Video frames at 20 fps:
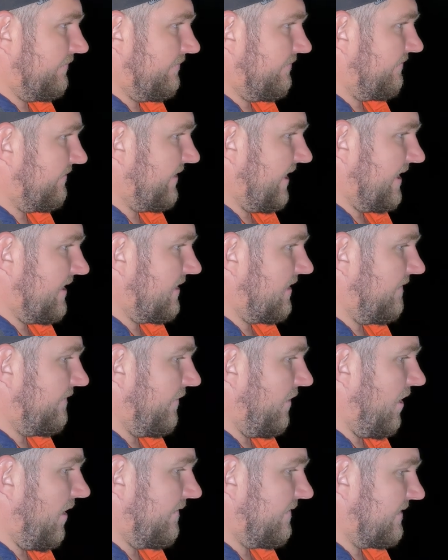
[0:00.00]

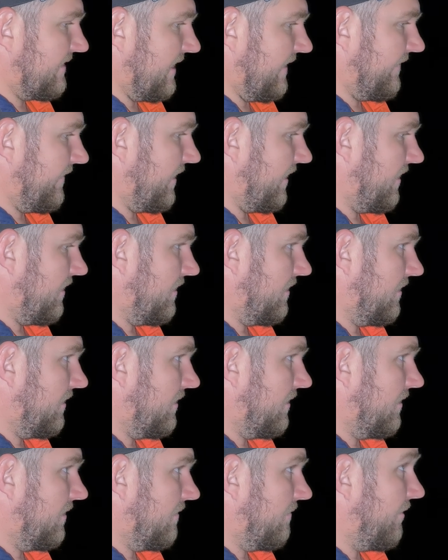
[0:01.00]
65, 70.
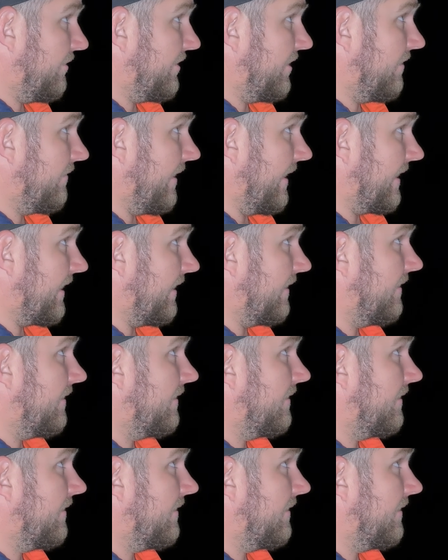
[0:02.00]
What do you reckon?